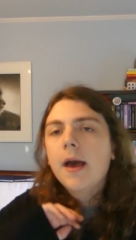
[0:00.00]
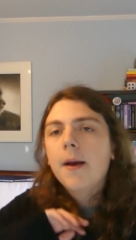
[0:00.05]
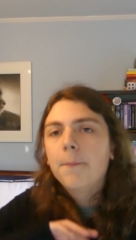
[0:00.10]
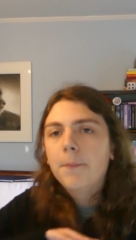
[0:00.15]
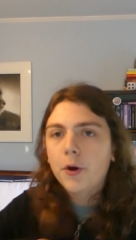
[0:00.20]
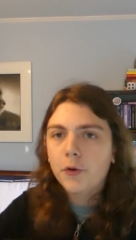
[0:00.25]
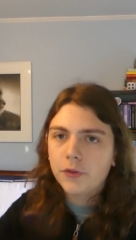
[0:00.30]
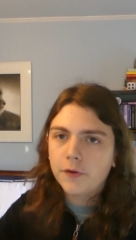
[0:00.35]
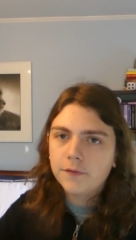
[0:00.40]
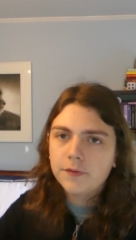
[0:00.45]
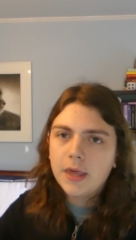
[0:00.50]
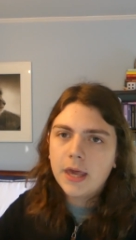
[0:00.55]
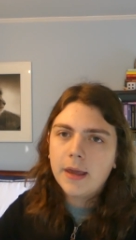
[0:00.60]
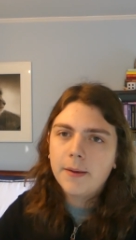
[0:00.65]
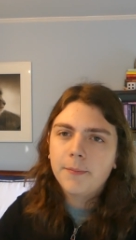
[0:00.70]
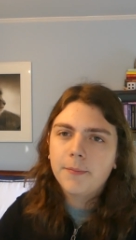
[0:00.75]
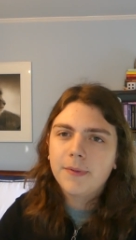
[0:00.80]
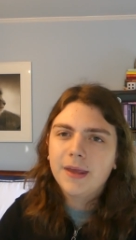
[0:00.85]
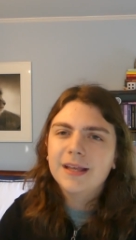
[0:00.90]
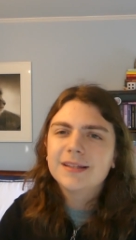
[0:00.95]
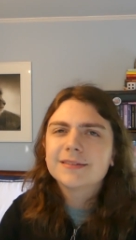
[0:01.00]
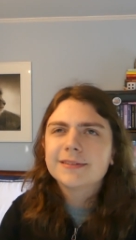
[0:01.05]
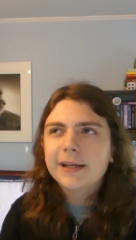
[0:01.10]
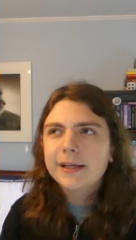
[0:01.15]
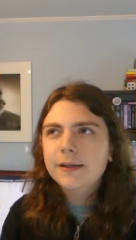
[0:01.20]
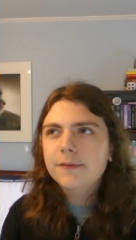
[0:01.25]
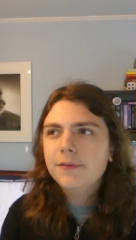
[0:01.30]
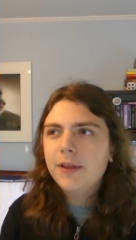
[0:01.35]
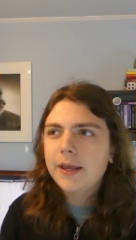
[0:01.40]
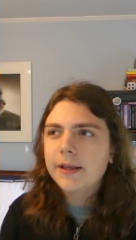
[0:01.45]
both of them. It's
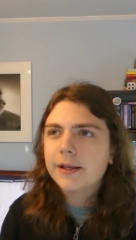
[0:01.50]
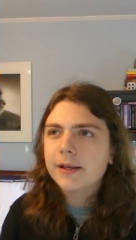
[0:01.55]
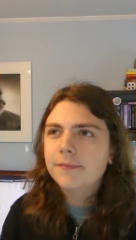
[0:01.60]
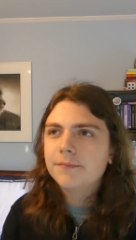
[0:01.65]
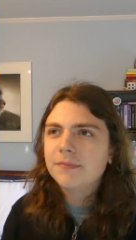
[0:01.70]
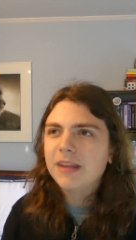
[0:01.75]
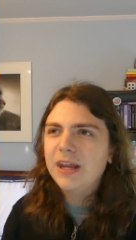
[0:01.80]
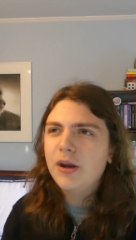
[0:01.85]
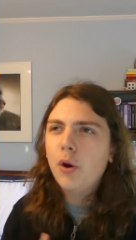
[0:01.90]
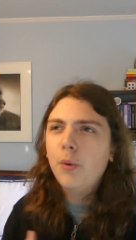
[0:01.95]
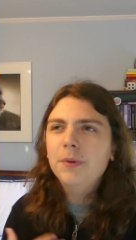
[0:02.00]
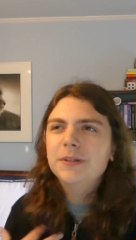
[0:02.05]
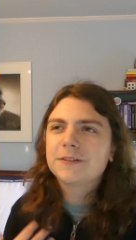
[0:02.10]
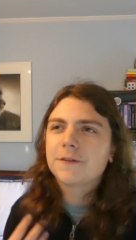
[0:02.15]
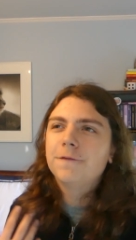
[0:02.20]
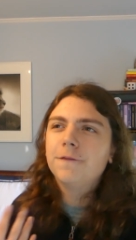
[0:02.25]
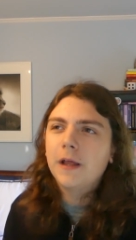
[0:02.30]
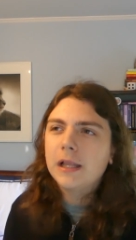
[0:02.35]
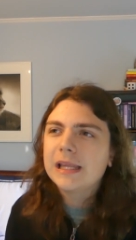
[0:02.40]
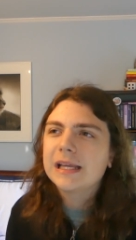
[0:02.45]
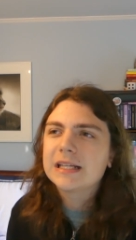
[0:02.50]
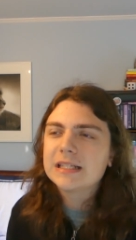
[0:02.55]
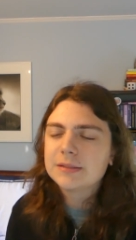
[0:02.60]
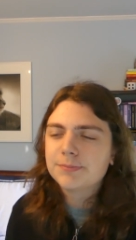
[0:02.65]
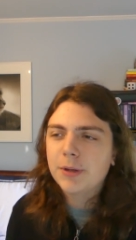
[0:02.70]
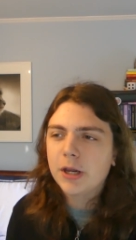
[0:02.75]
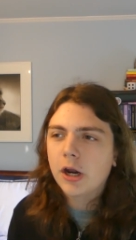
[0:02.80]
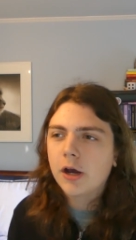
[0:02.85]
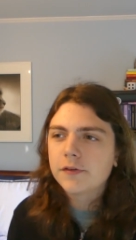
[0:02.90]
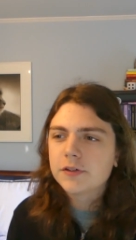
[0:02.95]
kind of like, it almost felt like a
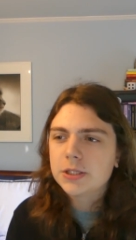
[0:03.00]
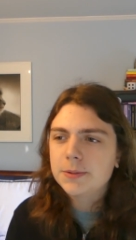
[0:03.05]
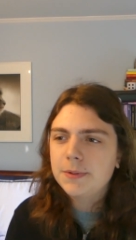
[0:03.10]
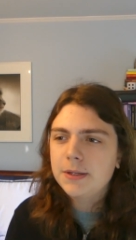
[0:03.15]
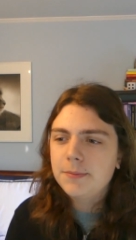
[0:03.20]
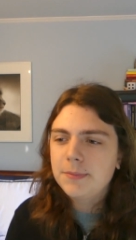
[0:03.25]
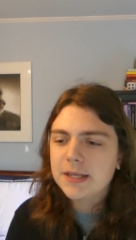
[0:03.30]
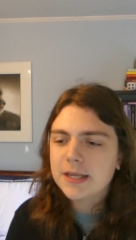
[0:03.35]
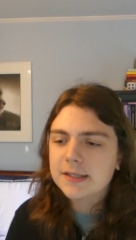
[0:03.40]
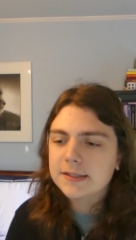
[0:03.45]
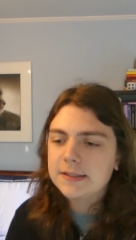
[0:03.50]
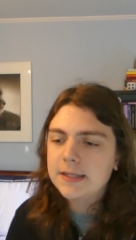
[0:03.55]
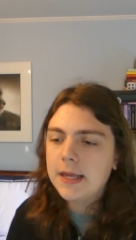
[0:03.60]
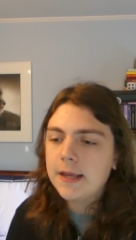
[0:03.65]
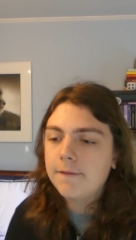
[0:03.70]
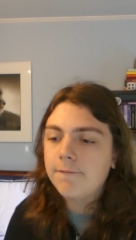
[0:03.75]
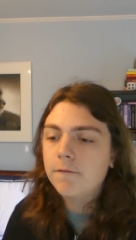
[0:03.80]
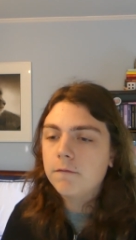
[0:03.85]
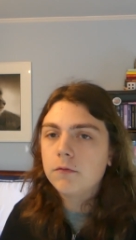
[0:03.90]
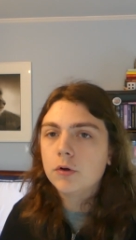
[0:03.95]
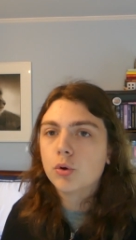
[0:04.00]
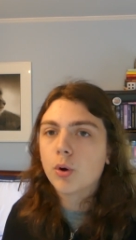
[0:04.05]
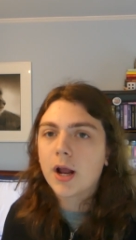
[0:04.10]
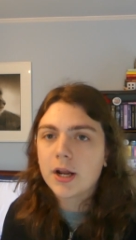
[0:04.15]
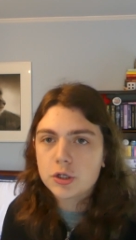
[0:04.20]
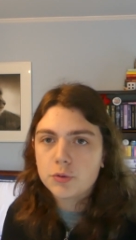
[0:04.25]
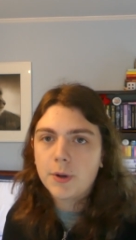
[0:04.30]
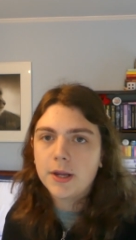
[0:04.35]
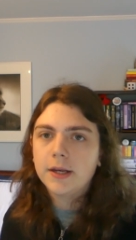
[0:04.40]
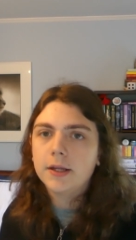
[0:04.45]
spinoff to me because they
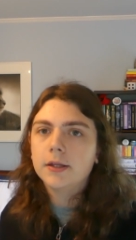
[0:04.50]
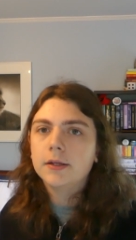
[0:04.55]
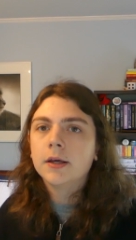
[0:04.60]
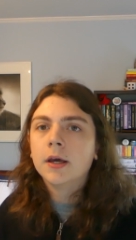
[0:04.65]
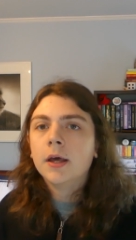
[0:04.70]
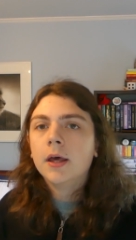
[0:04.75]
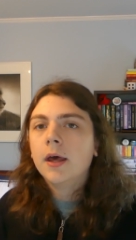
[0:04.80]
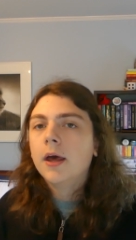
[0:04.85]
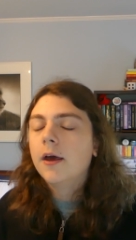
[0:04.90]
graduated